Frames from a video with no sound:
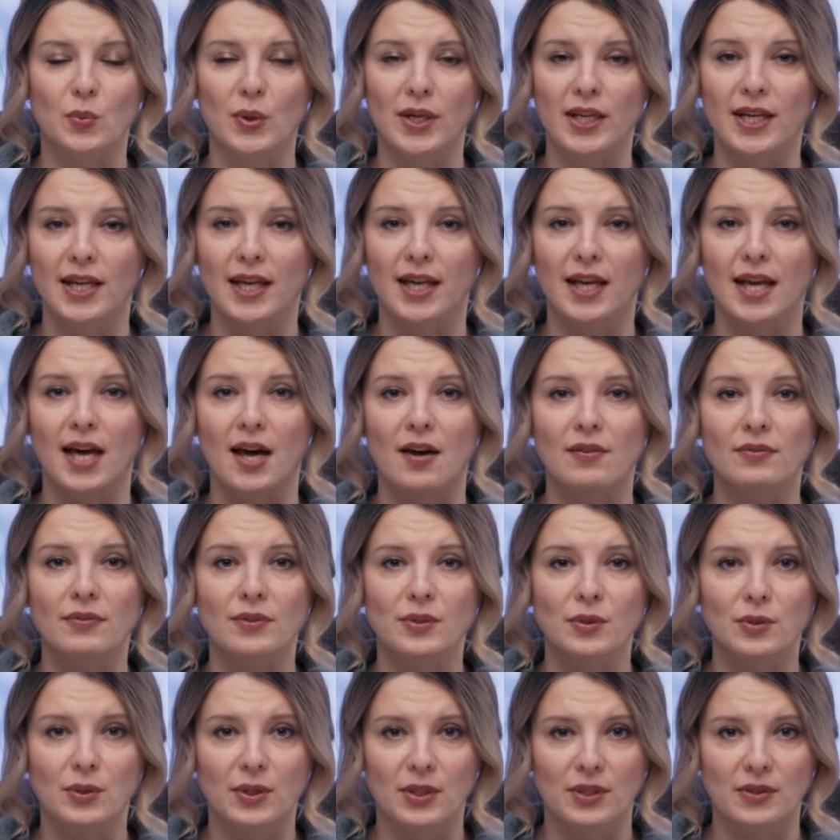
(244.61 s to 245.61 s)
we
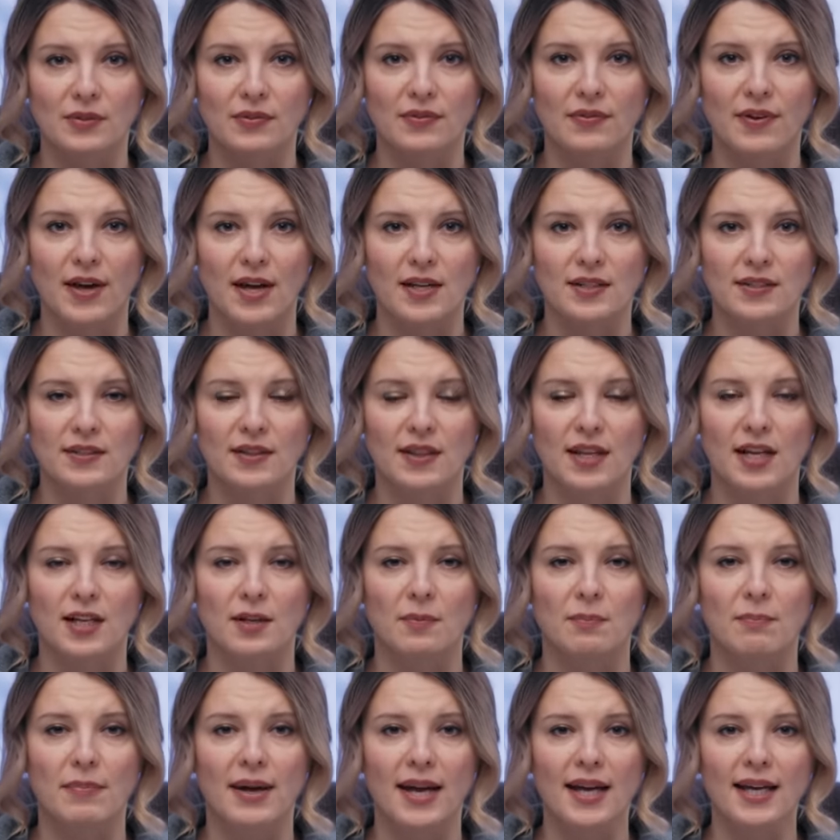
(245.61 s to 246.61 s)
have to confess
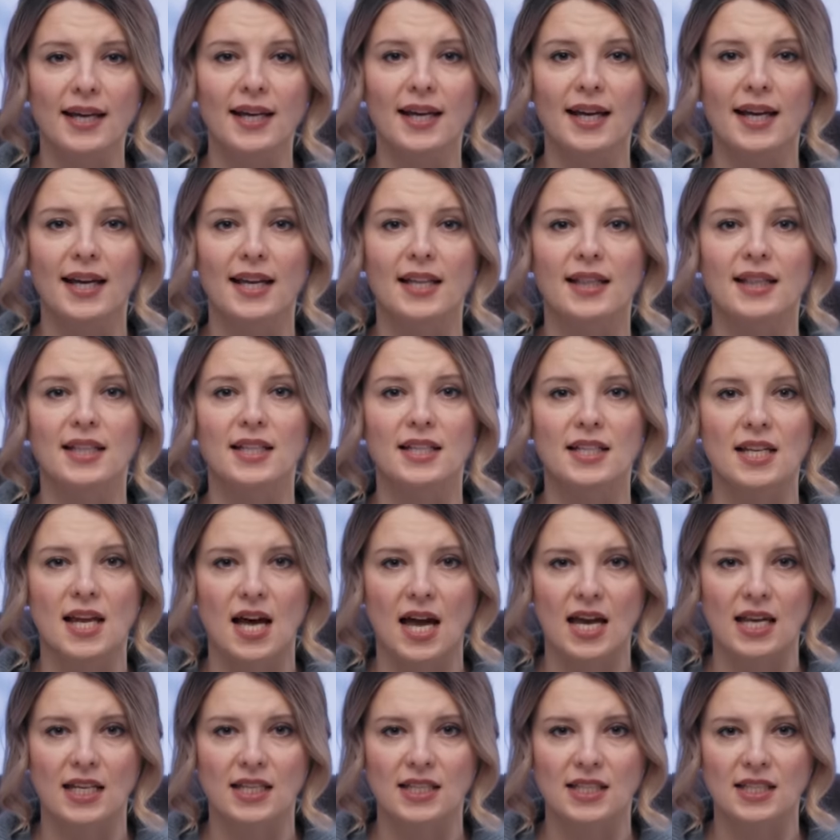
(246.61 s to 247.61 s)
that back in the
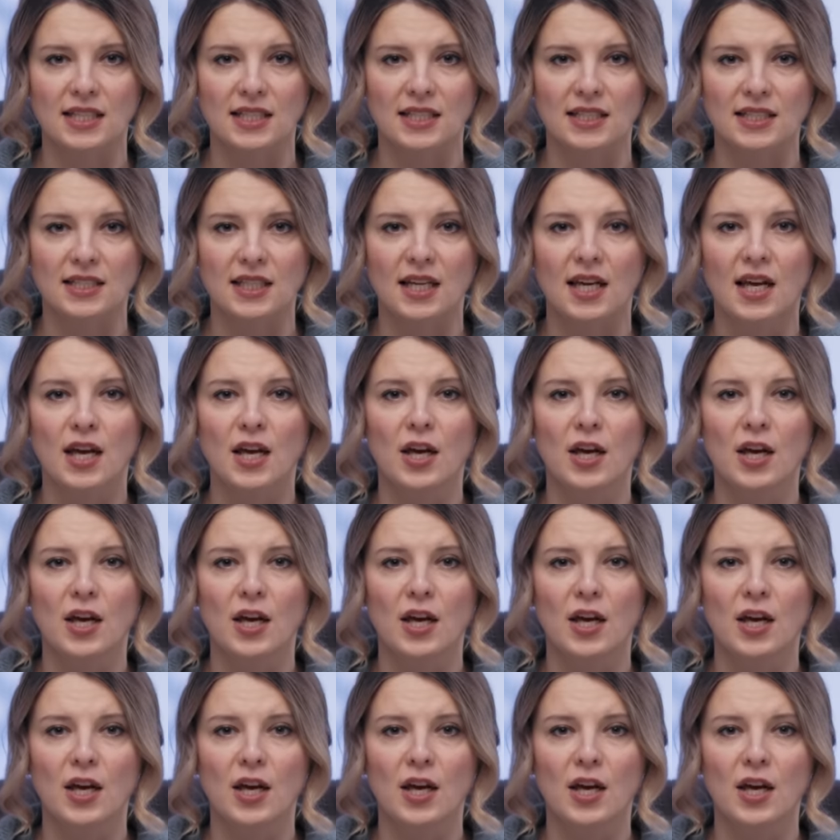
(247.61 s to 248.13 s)
90s,